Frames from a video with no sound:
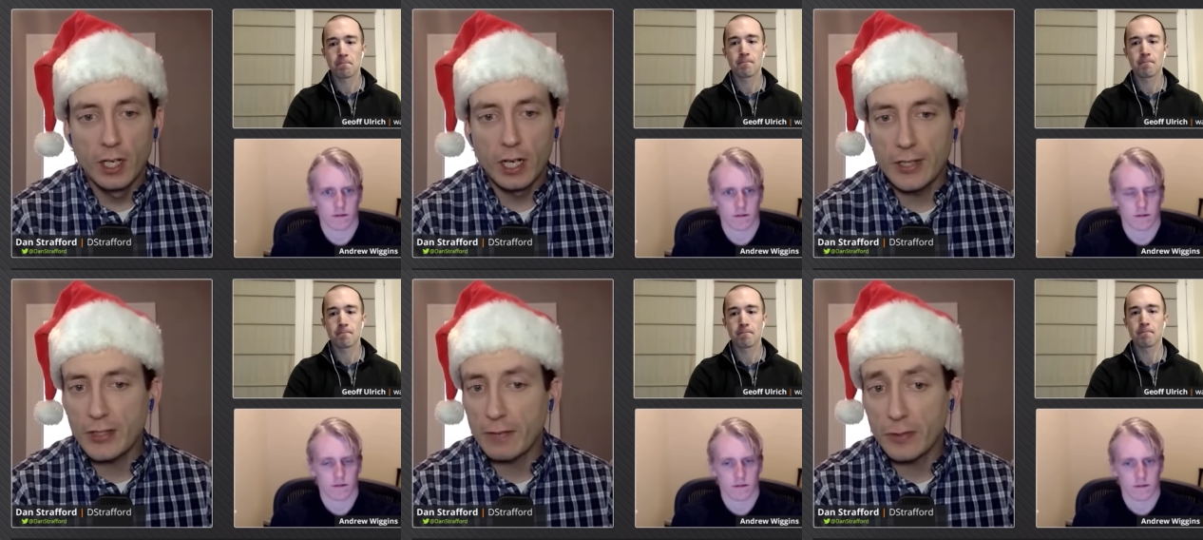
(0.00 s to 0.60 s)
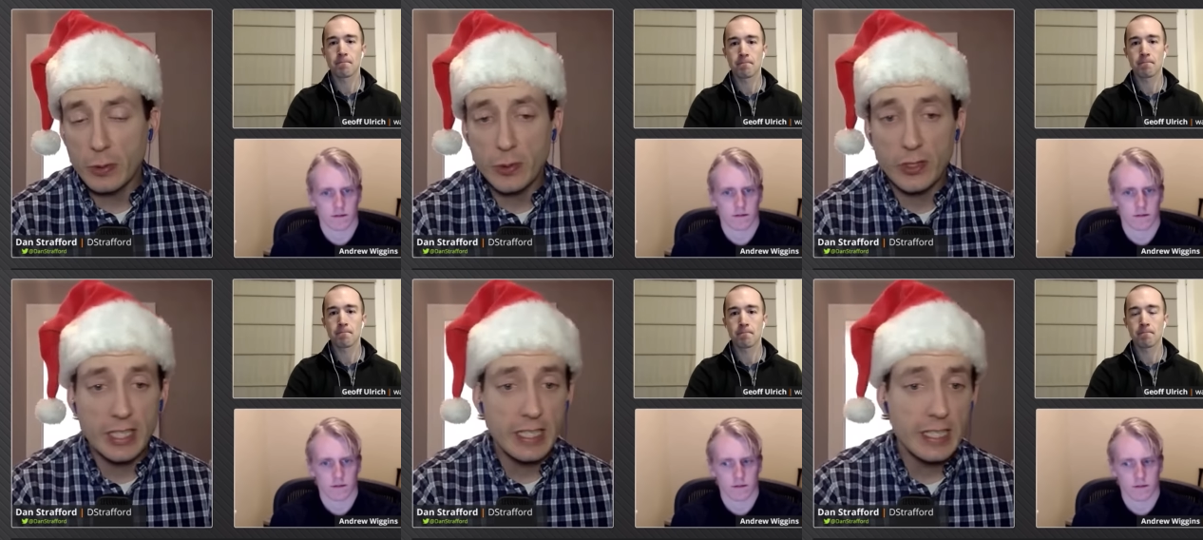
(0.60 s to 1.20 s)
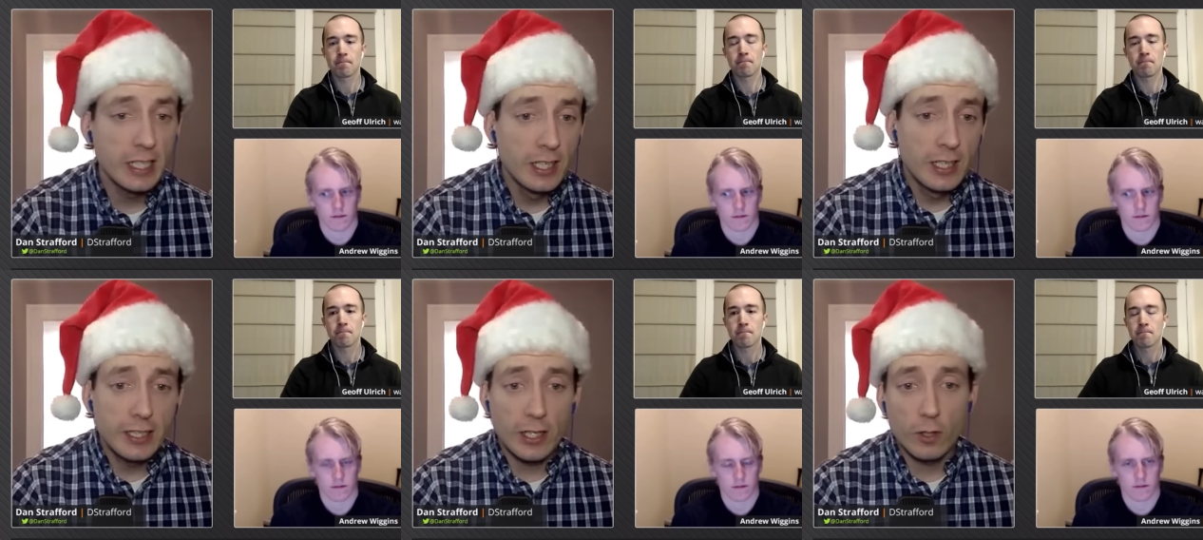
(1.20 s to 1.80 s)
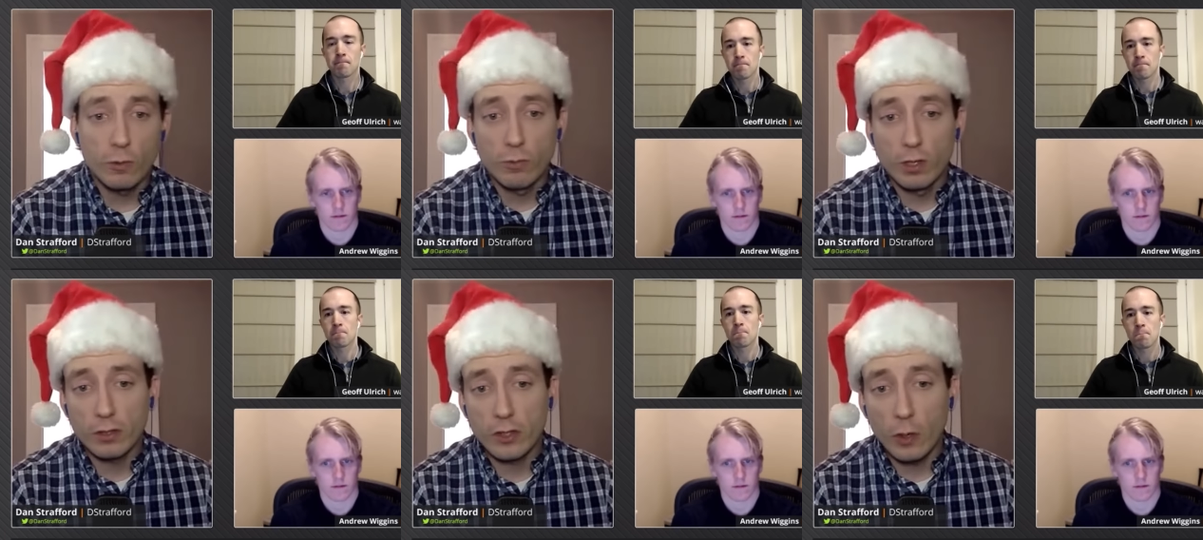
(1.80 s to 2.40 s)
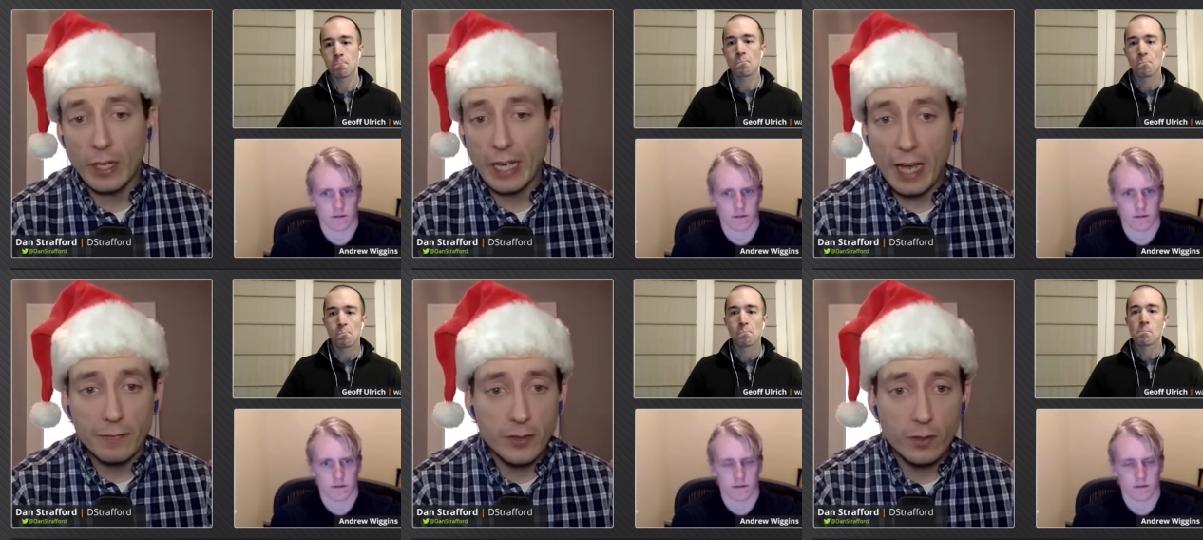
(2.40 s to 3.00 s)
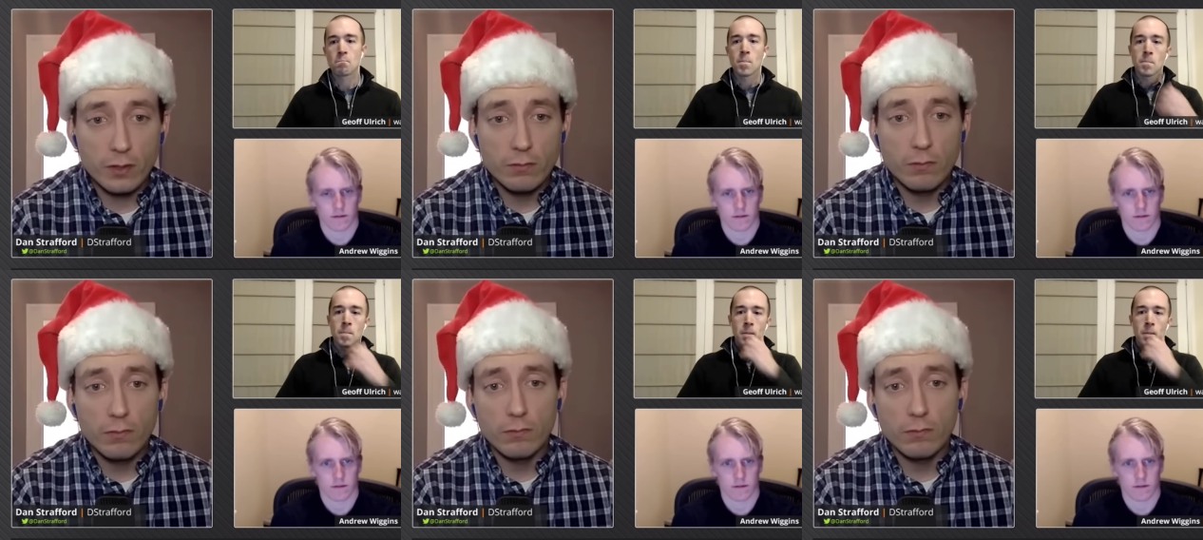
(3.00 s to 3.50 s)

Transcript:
Speaker 1: Uh, Geoff, do you see, you know, uh, going after